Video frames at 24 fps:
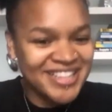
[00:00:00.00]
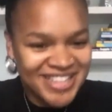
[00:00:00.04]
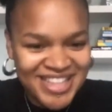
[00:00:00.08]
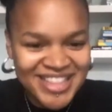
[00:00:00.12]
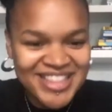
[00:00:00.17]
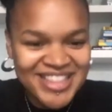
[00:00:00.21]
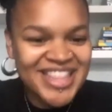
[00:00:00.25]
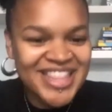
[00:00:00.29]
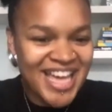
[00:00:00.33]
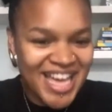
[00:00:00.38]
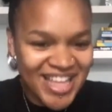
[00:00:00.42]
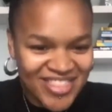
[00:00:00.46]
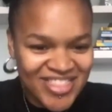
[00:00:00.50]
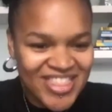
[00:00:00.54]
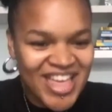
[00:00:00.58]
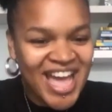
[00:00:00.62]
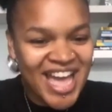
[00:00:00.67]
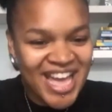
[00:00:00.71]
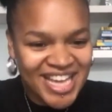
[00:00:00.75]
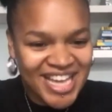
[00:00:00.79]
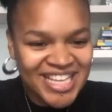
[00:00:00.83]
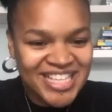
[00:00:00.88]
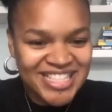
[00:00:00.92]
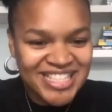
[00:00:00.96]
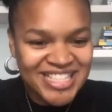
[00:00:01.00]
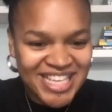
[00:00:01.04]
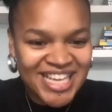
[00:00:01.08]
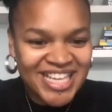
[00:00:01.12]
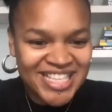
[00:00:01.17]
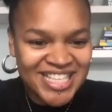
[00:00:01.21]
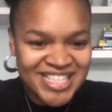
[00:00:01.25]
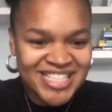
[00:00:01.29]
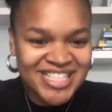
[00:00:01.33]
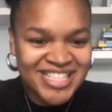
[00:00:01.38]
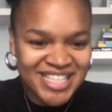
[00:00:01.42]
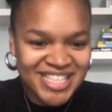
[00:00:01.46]
that that
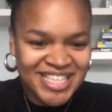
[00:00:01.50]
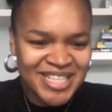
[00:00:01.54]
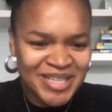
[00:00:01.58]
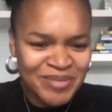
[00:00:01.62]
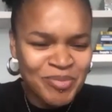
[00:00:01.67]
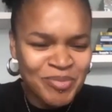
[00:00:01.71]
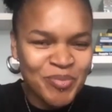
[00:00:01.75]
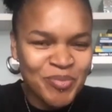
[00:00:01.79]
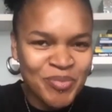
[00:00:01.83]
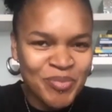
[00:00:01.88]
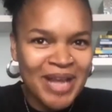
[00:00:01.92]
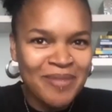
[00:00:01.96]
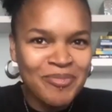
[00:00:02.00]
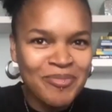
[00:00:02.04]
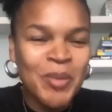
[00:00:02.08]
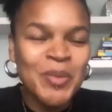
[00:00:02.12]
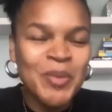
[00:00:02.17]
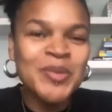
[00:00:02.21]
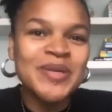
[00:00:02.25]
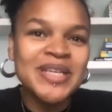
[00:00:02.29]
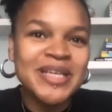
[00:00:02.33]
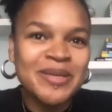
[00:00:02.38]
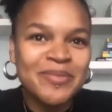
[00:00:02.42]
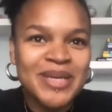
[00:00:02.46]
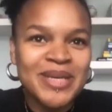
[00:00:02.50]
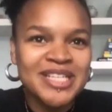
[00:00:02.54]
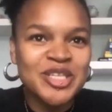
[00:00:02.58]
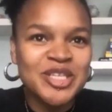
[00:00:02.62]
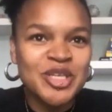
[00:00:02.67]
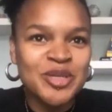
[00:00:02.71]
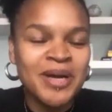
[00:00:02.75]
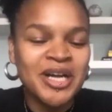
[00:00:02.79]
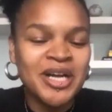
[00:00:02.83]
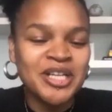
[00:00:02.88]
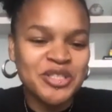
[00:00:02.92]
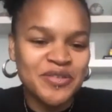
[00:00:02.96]
exists and like probably a bit too
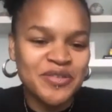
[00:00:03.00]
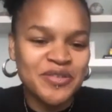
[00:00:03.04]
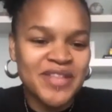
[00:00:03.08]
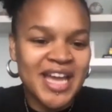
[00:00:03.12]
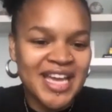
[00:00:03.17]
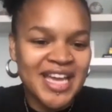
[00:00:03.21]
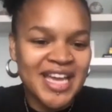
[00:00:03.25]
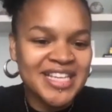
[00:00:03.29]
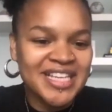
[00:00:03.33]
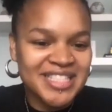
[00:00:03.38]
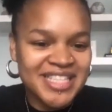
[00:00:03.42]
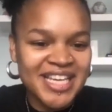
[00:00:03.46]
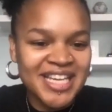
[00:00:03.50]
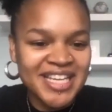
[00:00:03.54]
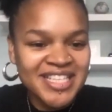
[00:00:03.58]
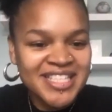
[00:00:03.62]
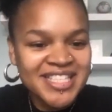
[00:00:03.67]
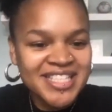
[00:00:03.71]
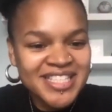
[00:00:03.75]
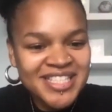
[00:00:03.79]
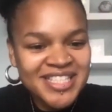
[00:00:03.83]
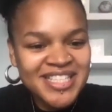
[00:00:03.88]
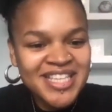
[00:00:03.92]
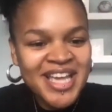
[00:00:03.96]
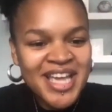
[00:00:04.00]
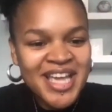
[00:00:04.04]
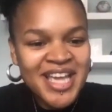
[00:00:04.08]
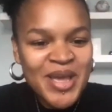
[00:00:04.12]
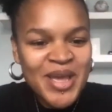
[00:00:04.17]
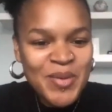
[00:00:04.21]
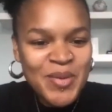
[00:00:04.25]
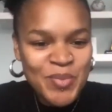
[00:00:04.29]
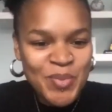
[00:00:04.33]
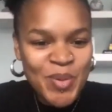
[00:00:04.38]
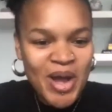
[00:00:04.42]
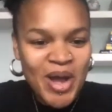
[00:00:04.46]
much of that exists
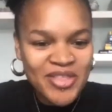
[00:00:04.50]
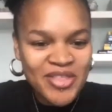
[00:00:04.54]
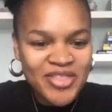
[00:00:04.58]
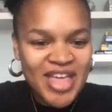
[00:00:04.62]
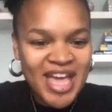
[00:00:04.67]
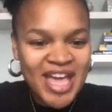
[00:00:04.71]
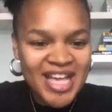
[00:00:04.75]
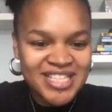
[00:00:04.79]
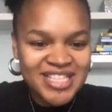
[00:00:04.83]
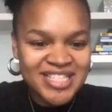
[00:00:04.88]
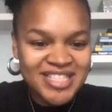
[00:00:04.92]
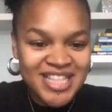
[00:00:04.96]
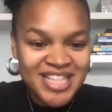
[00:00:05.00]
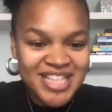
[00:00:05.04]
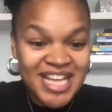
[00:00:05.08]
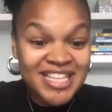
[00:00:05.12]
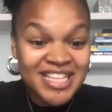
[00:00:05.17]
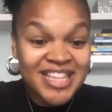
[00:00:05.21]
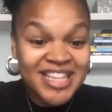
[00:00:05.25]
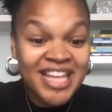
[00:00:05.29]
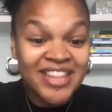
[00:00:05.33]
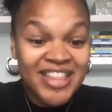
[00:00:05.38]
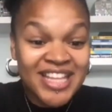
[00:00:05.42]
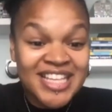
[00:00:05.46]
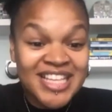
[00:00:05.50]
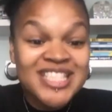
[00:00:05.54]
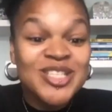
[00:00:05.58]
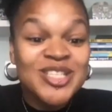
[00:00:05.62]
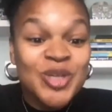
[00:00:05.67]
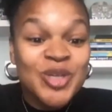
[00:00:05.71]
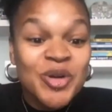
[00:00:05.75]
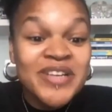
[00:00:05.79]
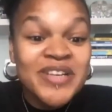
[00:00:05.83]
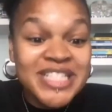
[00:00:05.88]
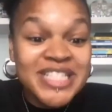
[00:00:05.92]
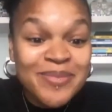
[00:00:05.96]
but there's there's like there's
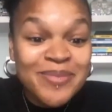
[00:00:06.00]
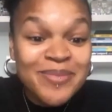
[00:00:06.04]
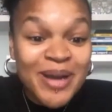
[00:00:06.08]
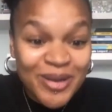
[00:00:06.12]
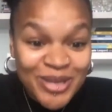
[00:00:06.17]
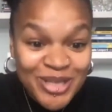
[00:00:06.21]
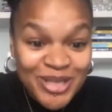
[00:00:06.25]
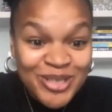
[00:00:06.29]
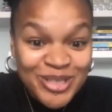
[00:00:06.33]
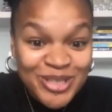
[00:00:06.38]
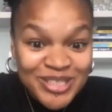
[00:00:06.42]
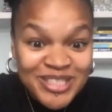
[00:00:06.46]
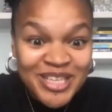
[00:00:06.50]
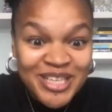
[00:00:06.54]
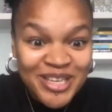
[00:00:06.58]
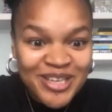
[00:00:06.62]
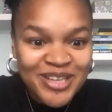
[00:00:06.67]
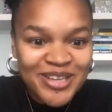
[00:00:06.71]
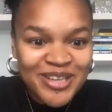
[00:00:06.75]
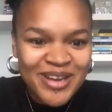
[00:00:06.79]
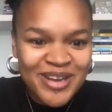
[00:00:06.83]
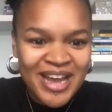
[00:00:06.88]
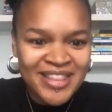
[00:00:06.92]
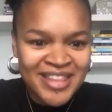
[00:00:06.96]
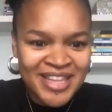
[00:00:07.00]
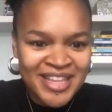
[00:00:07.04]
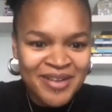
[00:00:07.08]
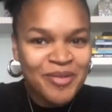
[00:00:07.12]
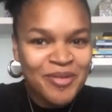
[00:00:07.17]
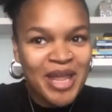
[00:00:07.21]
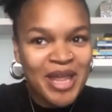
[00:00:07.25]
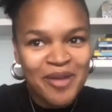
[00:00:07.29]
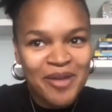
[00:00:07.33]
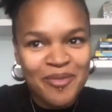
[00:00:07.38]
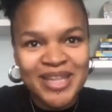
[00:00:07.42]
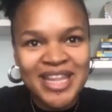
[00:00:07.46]
stories about you too and then
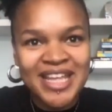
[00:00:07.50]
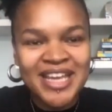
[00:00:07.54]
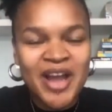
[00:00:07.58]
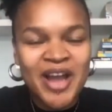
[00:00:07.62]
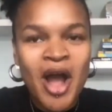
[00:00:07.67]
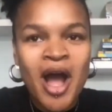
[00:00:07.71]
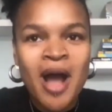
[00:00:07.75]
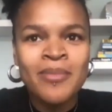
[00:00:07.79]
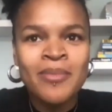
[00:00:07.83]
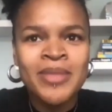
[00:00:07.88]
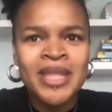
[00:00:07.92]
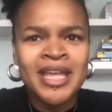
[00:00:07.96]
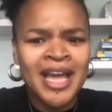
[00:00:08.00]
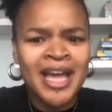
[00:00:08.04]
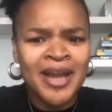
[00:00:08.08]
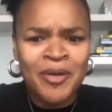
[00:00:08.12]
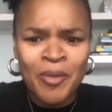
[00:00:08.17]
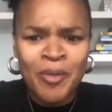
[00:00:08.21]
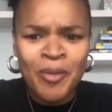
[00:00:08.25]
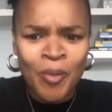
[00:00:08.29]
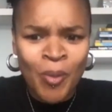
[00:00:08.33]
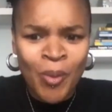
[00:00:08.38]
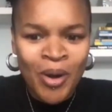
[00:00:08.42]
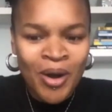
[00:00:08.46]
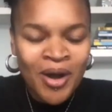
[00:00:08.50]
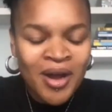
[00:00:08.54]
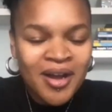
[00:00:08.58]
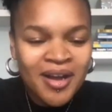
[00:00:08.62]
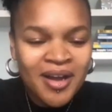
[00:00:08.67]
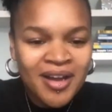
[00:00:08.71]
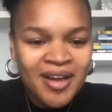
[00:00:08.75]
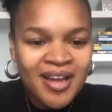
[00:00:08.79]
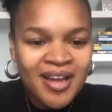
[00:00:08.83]
like when they come they're like well, what